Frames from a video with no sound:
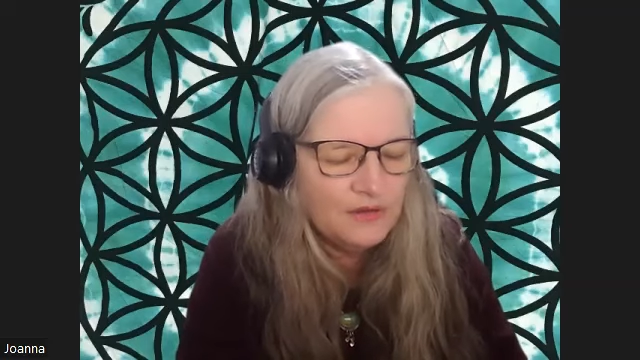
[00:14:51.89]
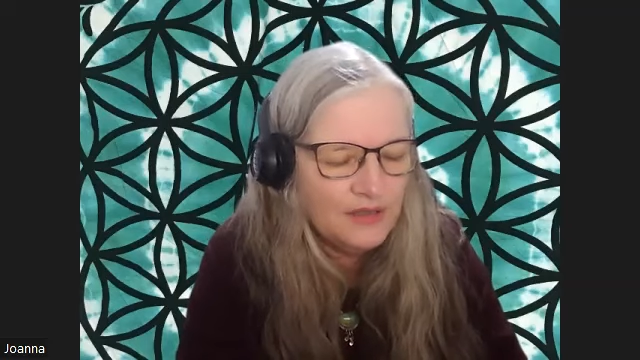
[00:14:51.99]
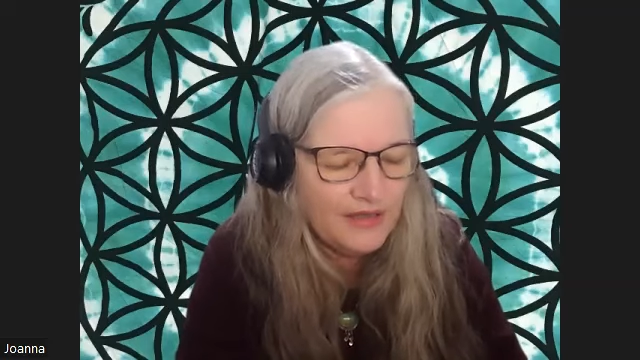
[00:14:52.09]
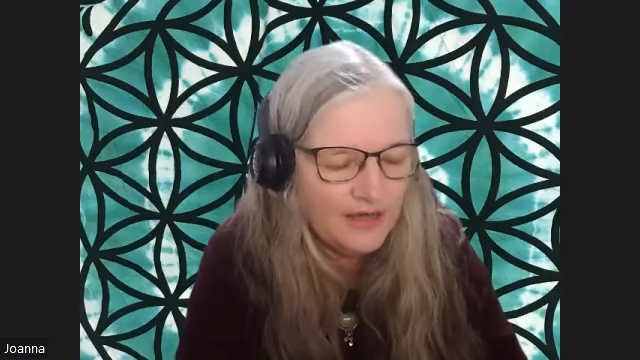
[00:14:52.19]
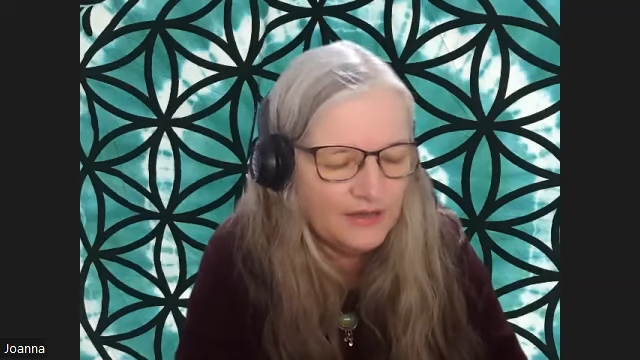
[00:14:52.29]

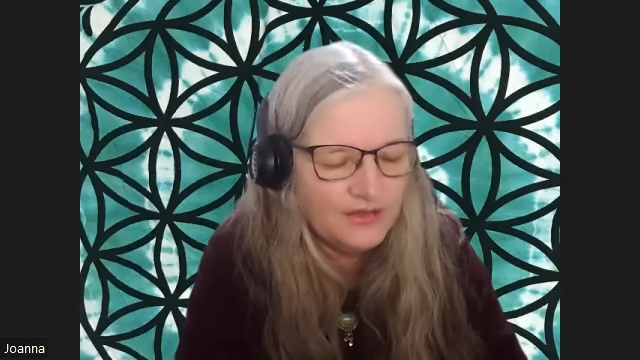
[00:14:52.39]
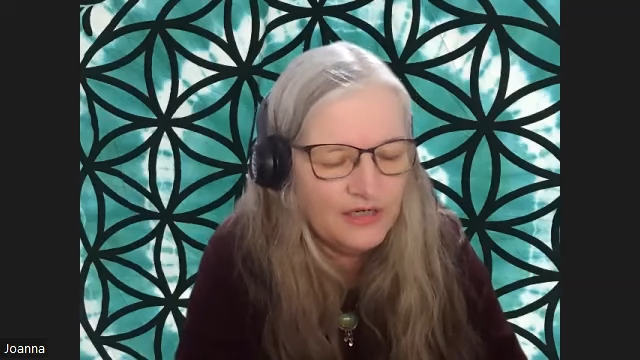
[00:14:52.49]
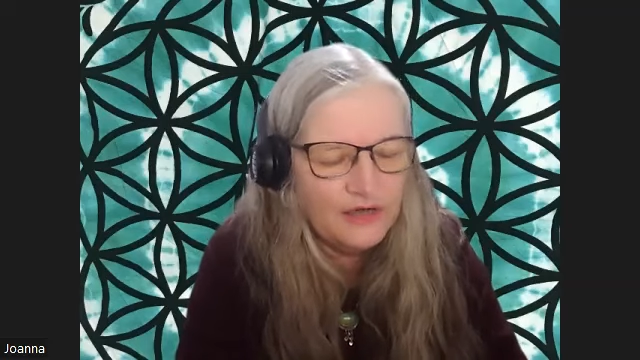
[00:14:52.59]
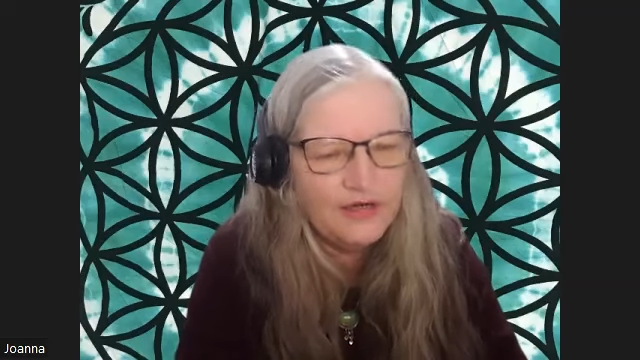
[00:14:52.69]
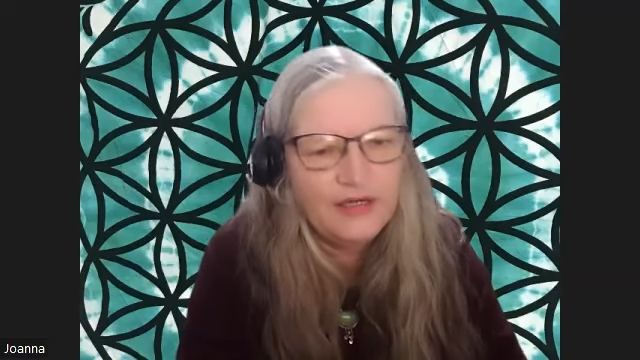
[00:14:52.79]

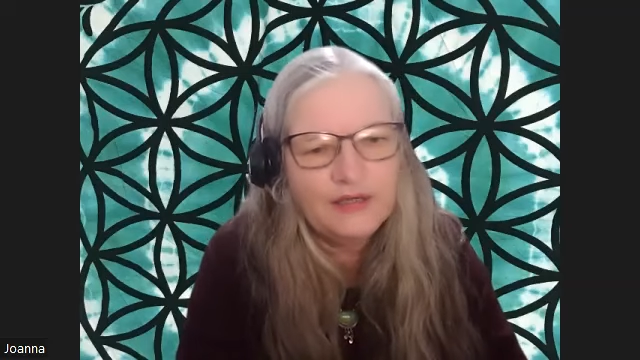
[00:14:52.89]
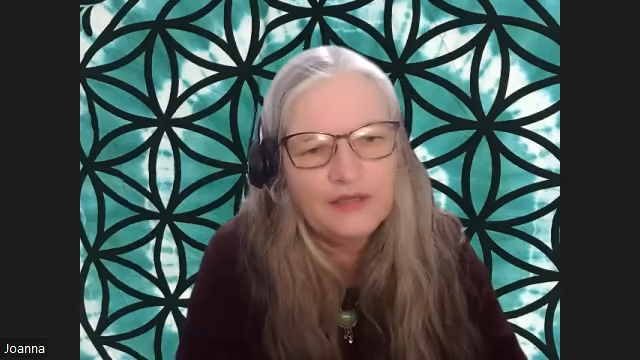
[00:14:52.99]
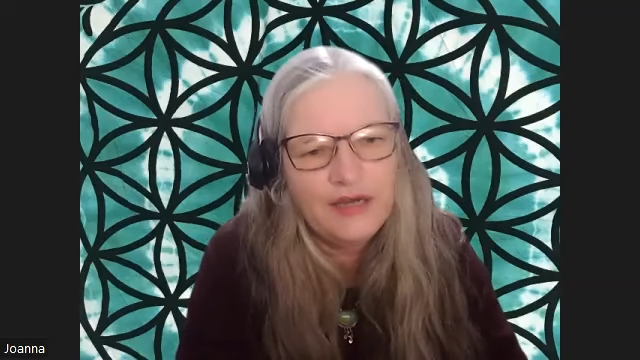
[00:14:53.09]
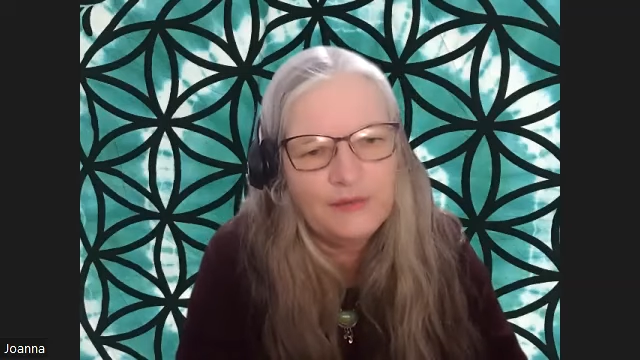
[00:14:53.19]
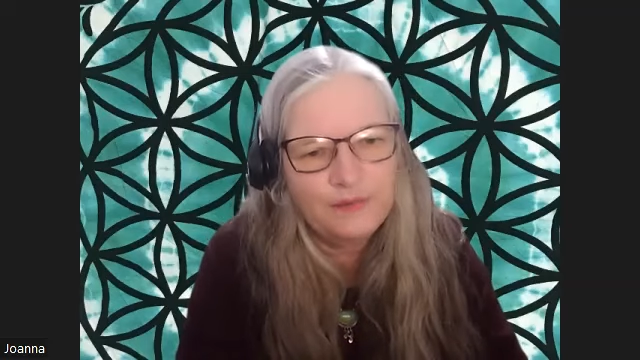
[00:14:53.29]
egalitarian,
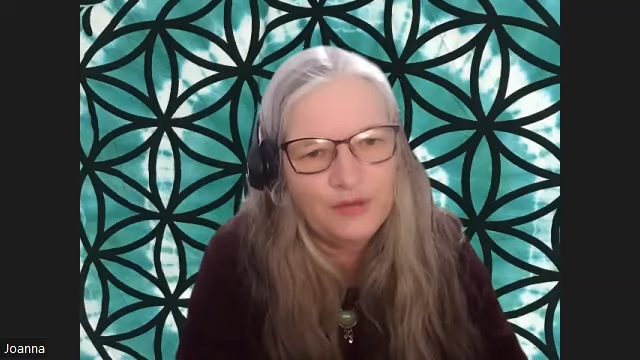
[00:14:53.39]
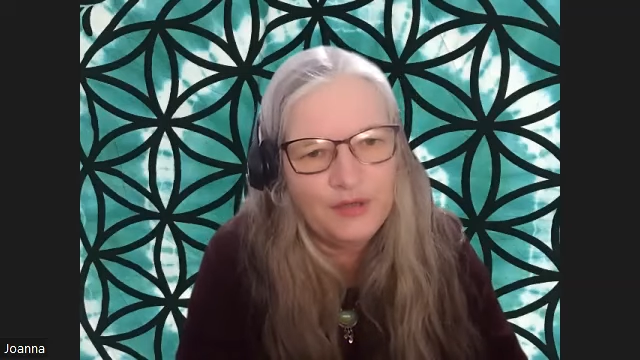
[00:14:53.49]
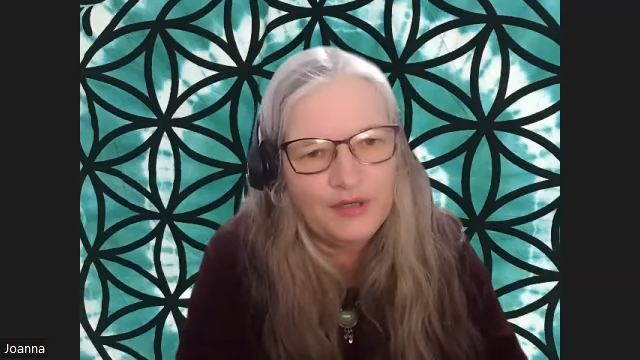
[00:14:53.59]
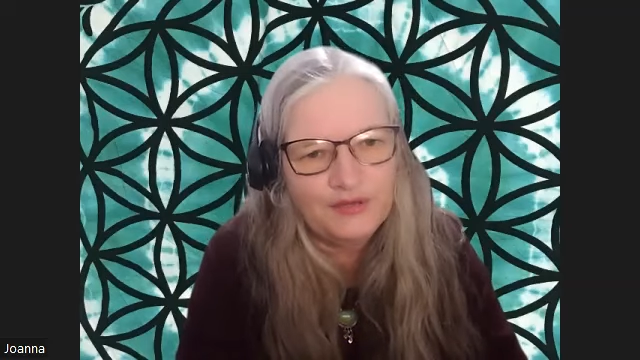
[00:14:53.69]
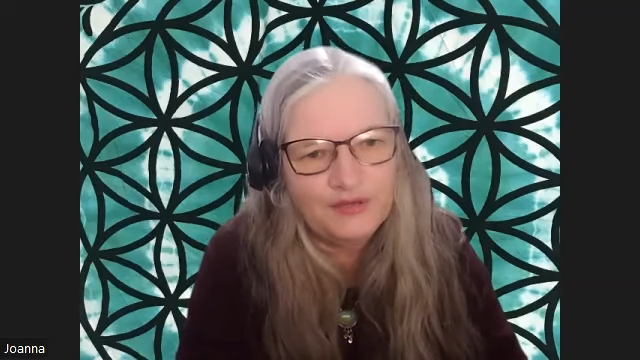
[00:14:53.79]
and
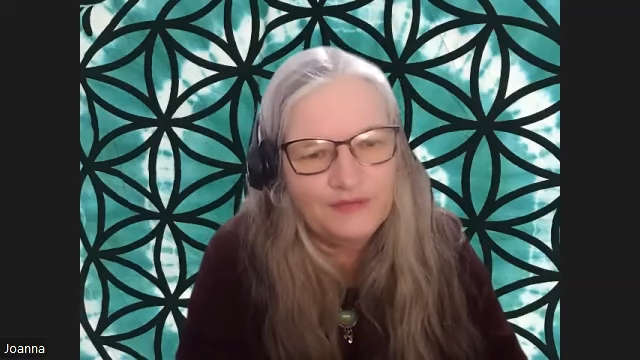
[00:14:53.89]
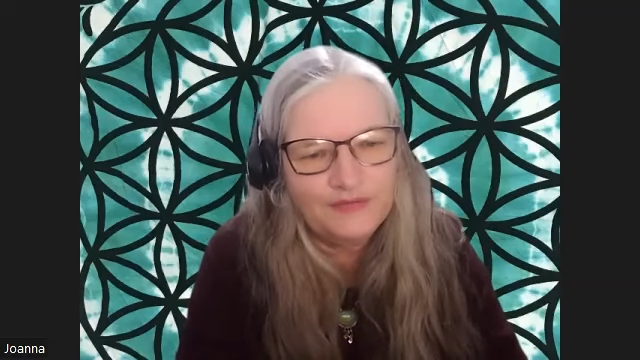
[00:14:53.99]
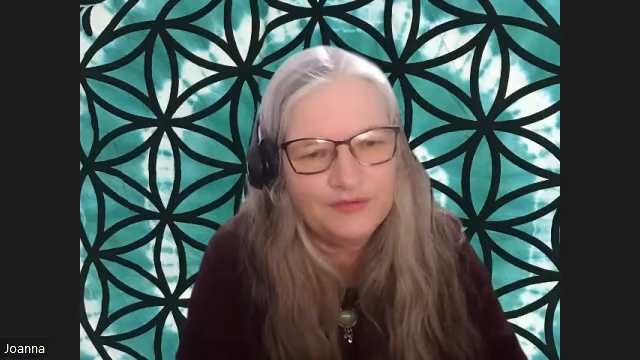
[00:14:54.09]
productive.